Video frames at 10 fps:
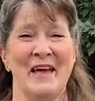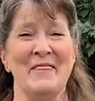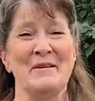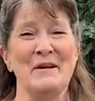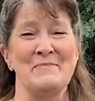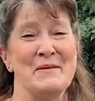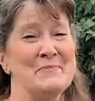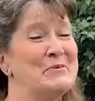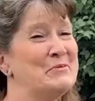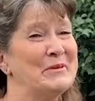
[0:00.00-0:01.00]
and there are
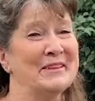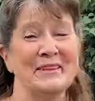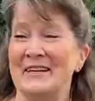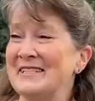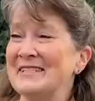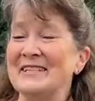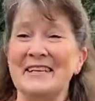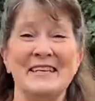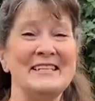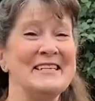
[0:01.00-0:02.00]
people with lungs and
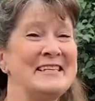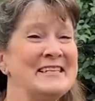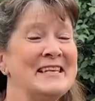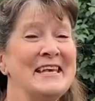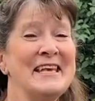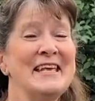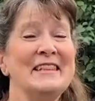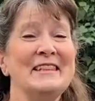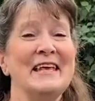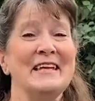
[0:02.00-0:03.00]
kidneys
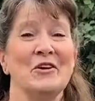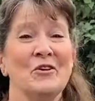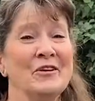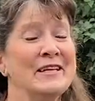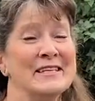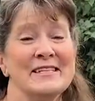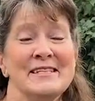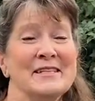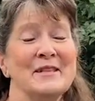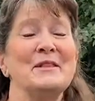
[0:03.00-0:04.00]
and
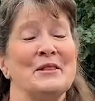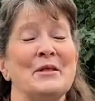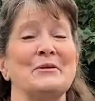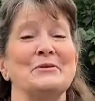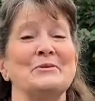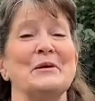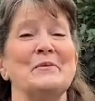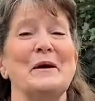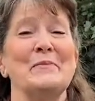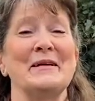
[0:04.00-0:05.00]
corneas that are doing
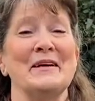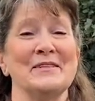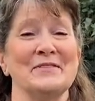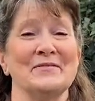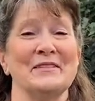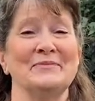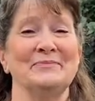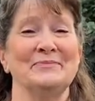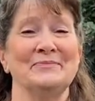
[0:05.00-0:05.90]
well because of it.